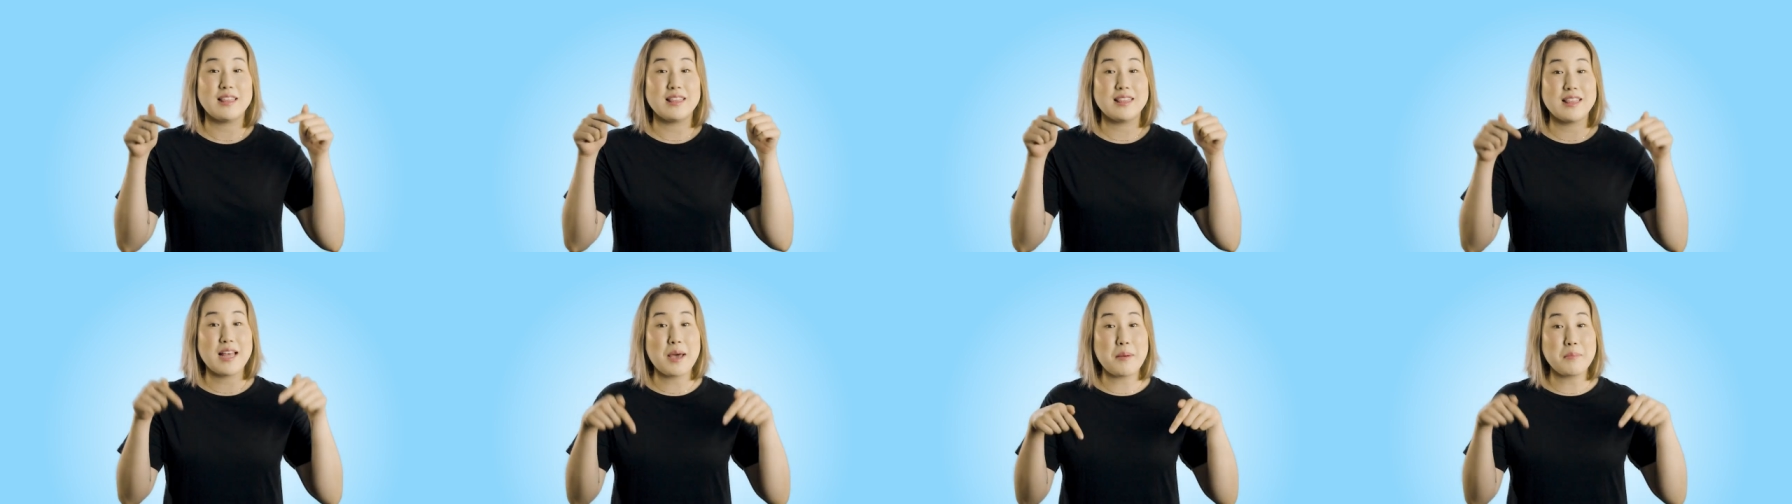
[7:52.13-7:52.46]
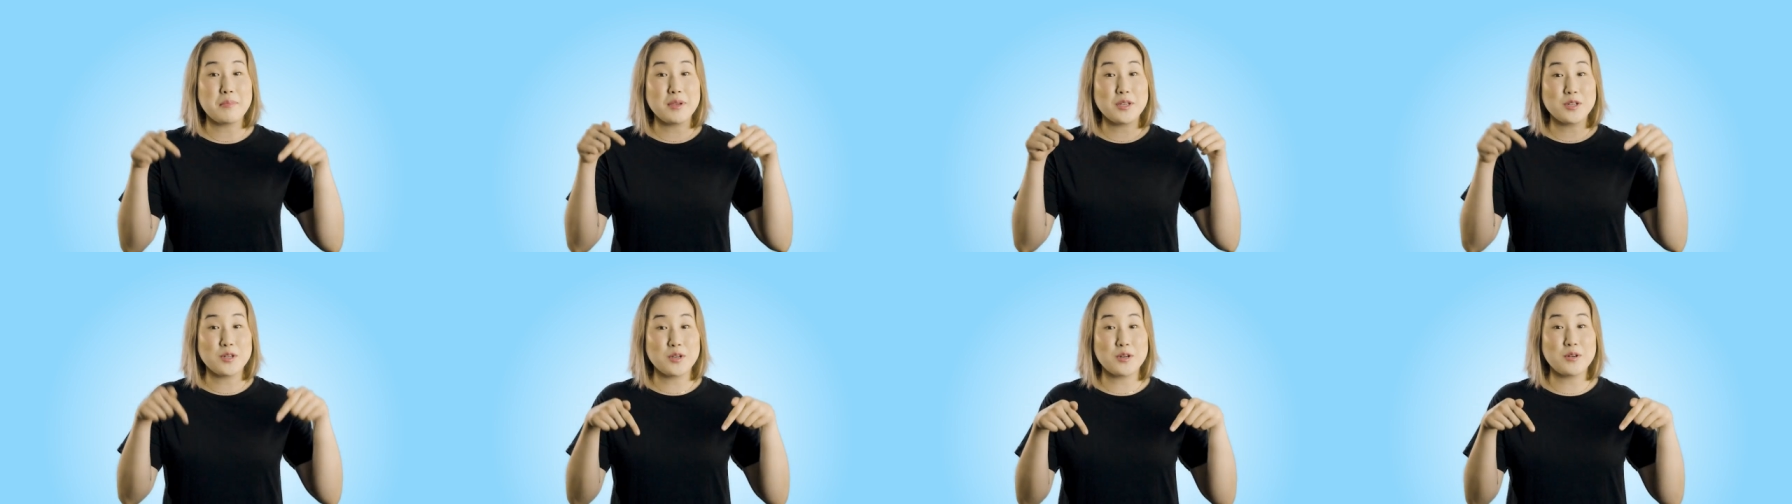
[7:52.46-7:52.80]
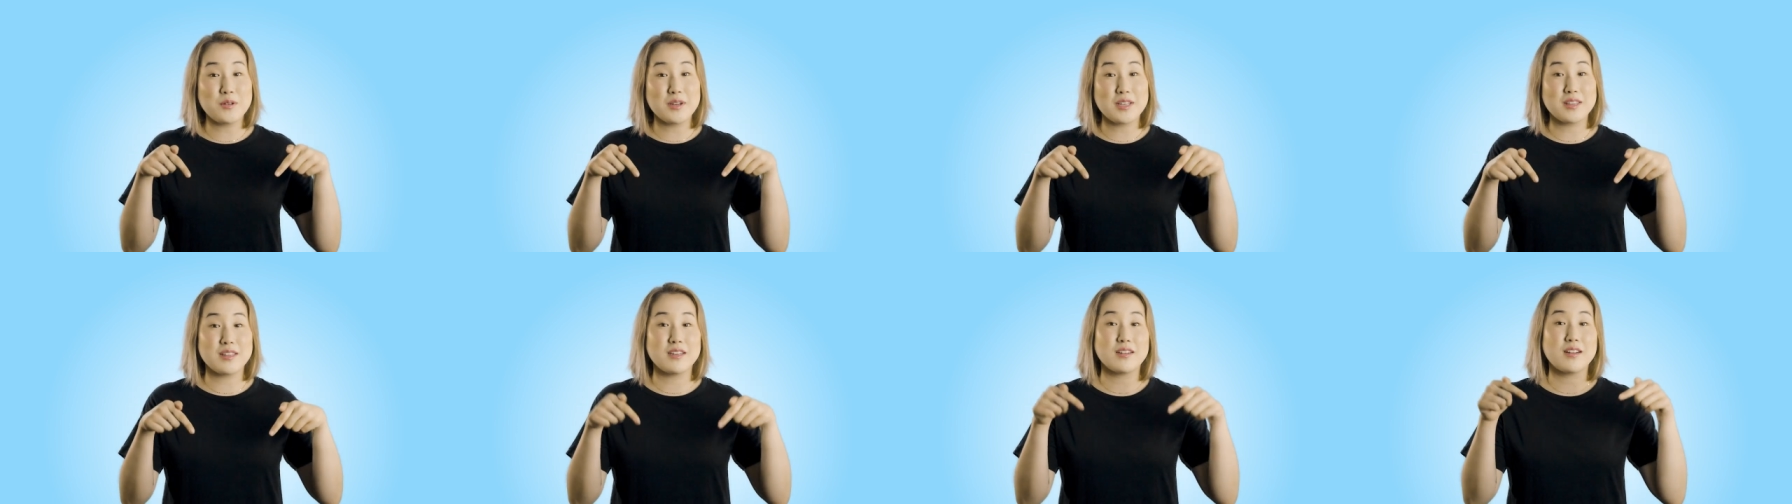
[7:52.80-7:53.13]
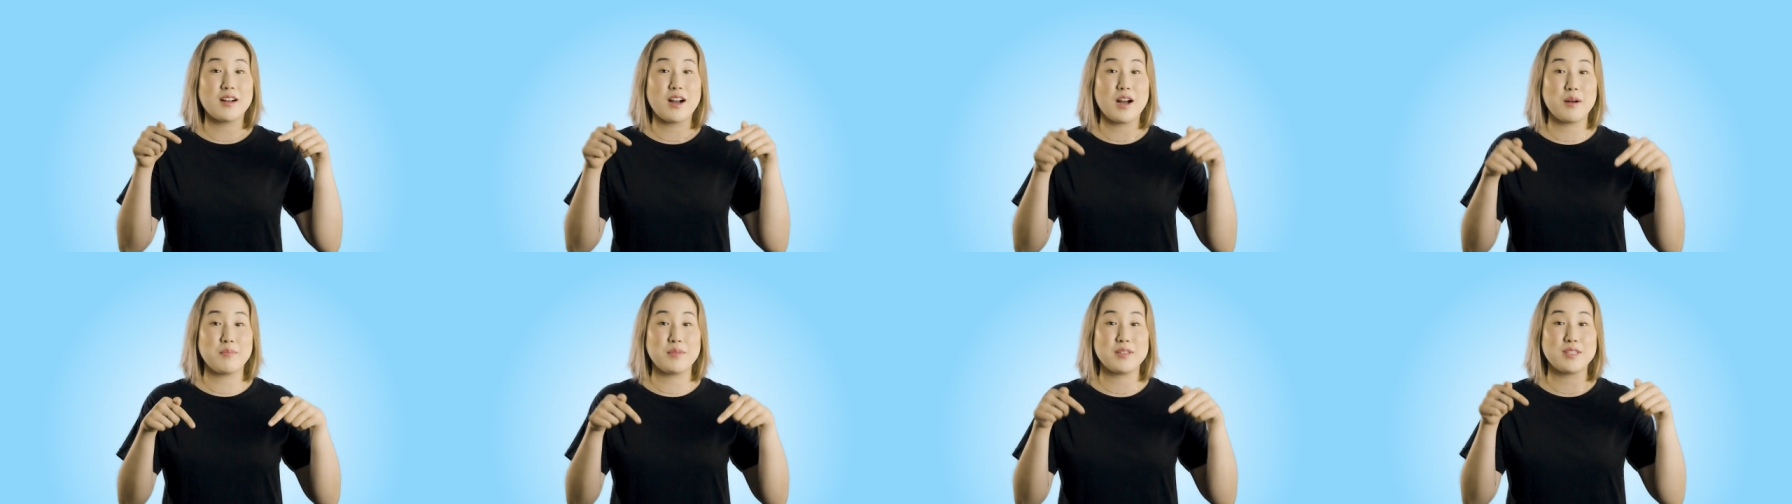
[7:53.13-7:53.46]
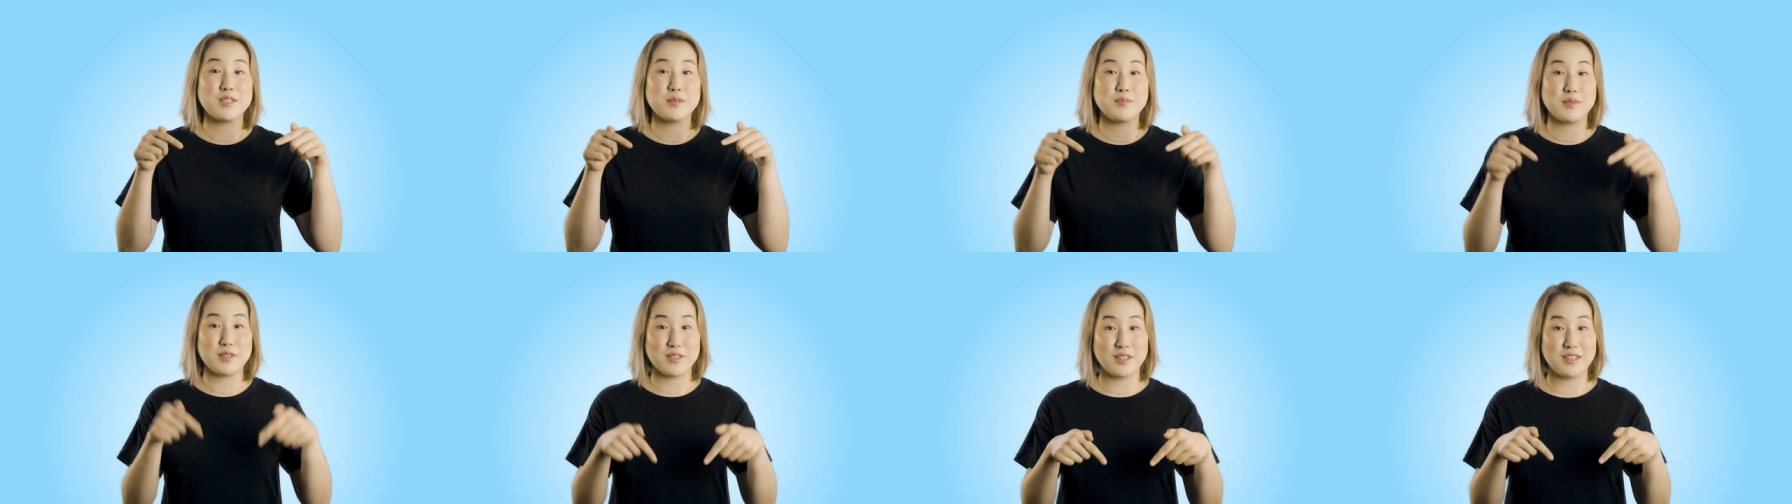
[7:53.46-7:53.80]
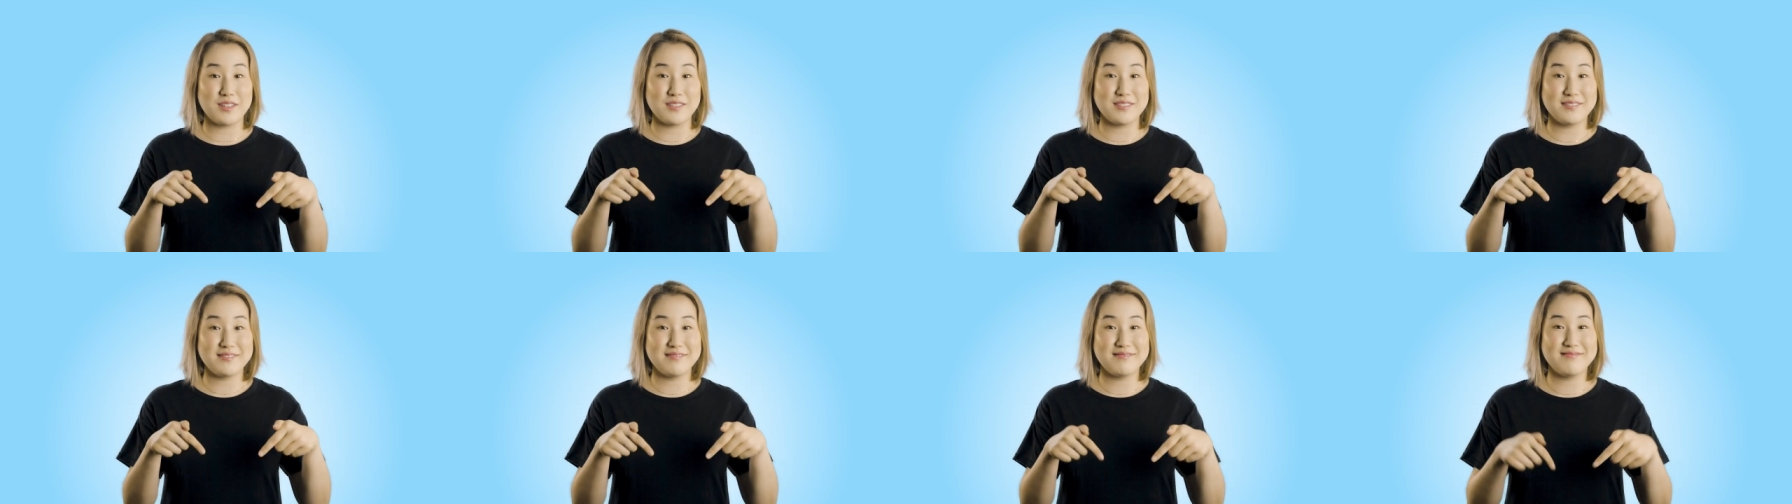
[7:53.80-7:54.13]
let me know in the comments
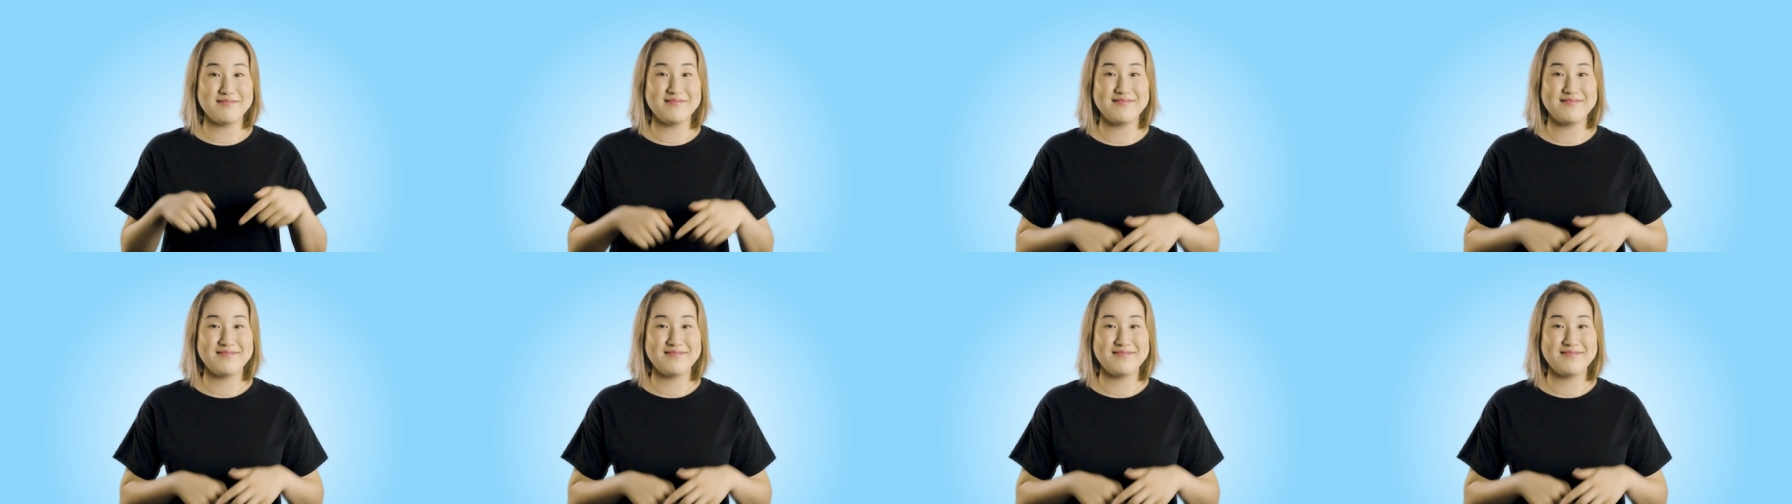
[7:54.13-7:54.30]
below.